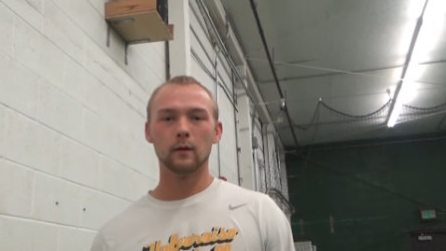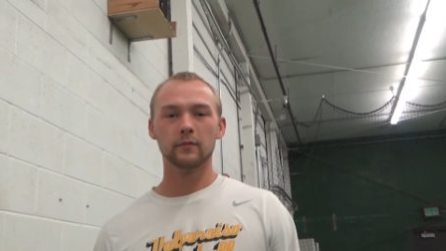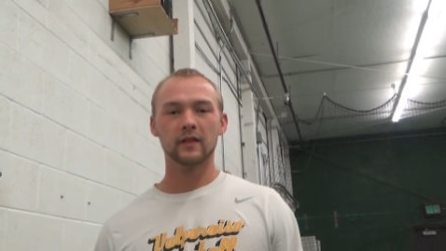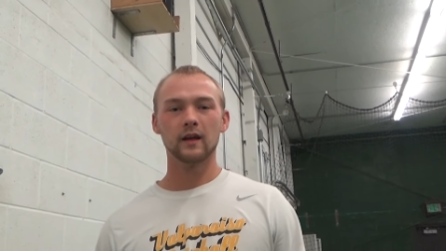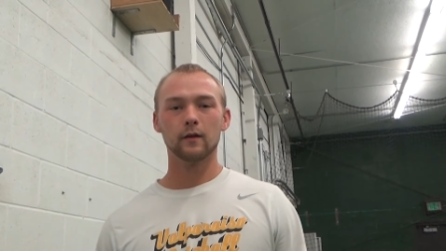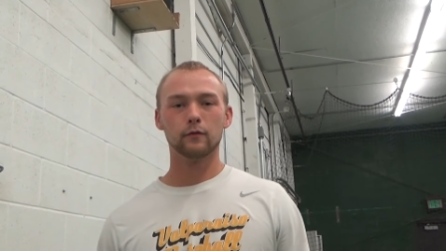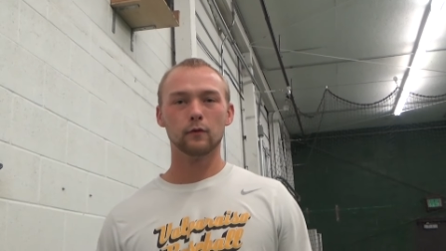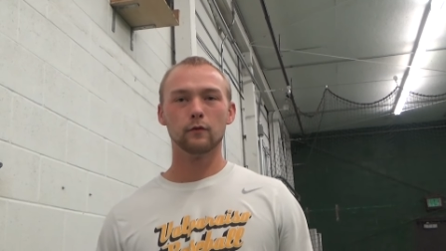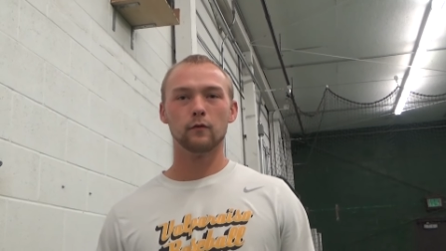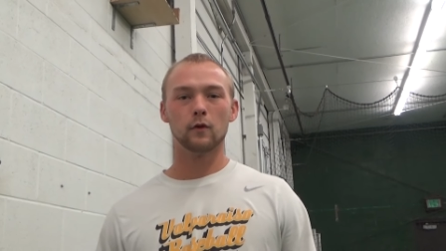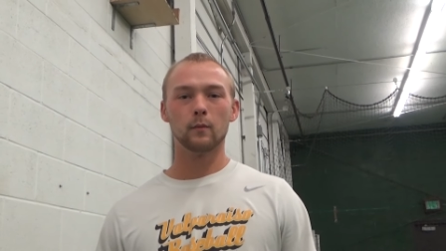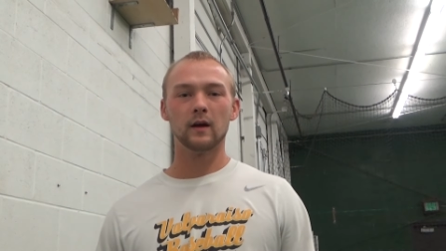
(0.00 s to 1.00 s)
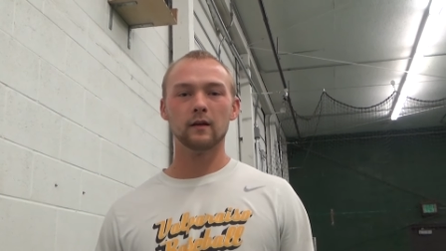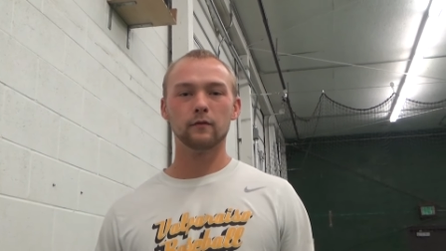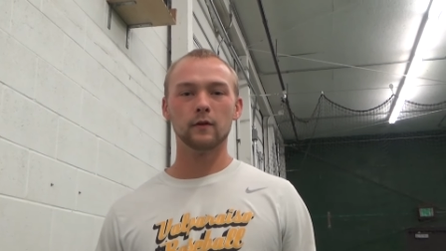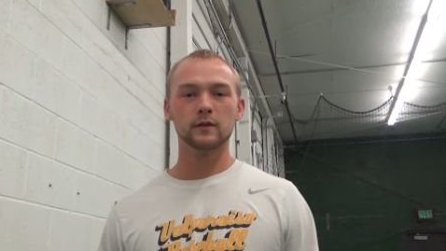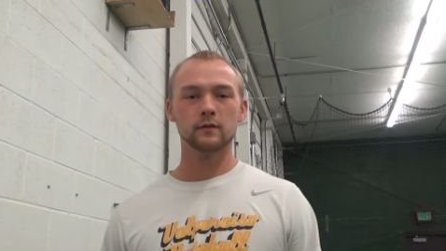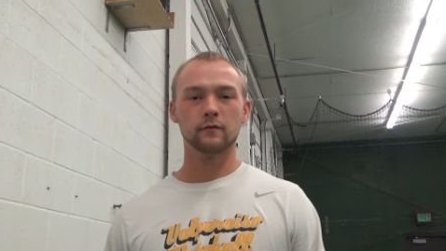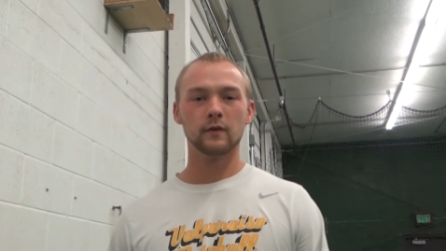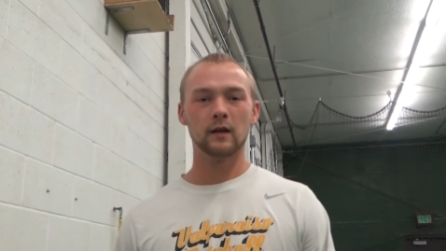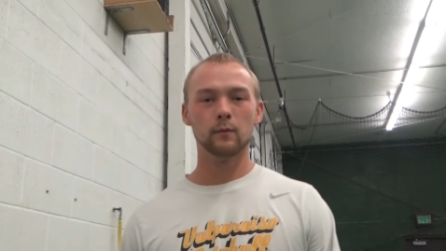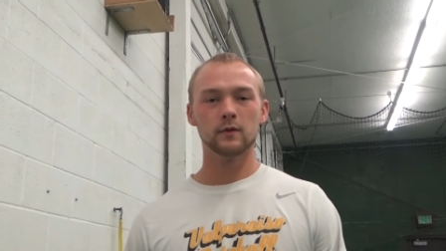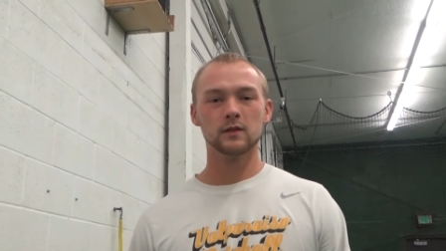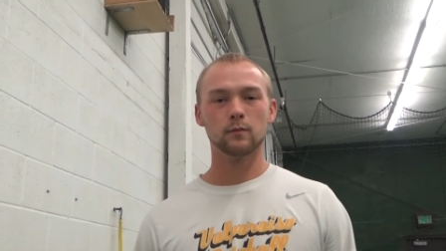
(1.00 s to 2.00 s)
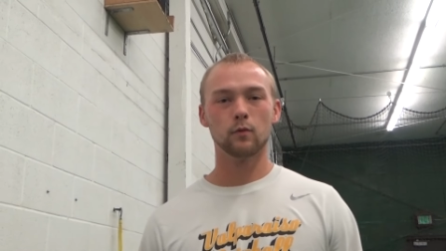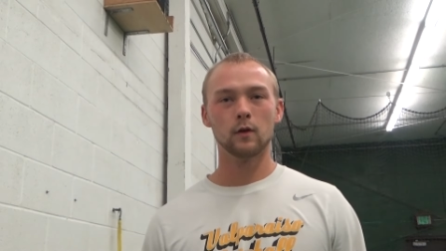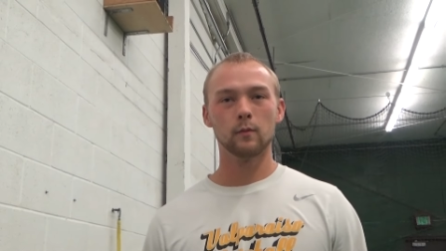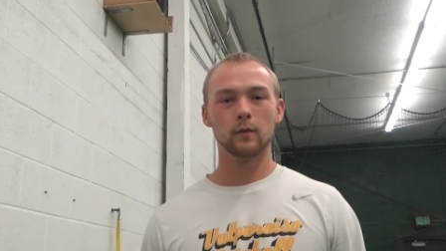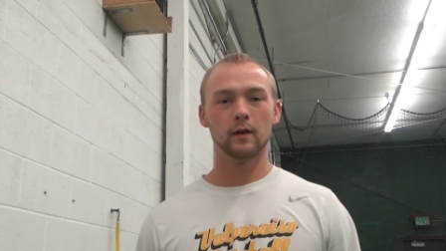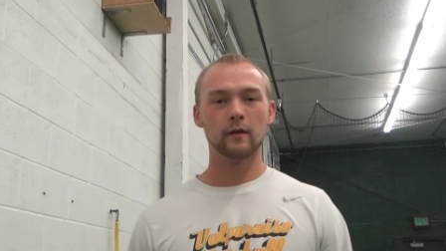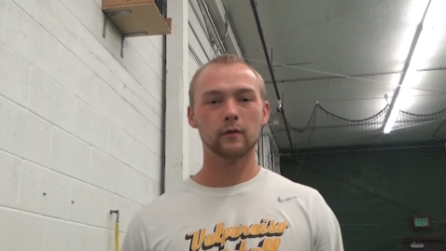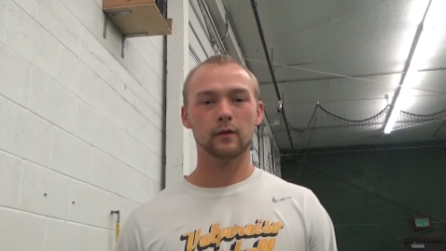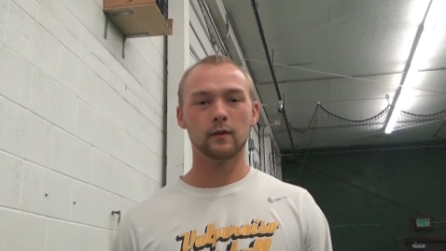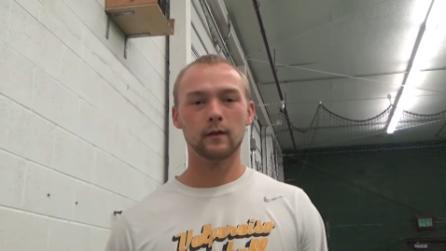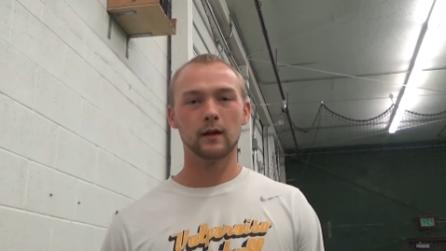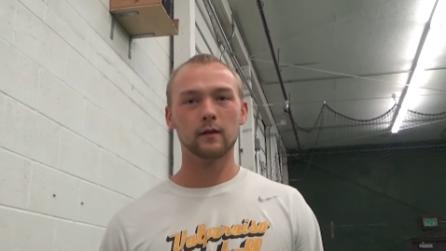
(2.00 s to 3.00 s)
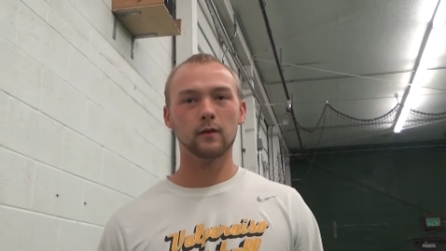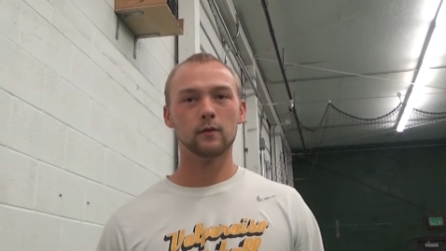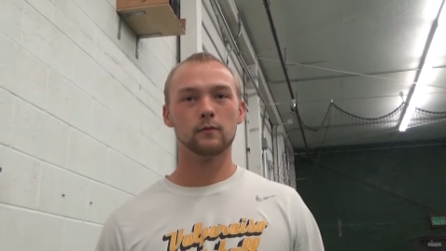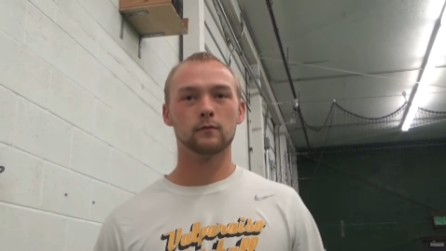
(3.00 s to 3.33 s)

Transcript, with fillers: I'm thankful for my friends and family supporting me in everything that I do.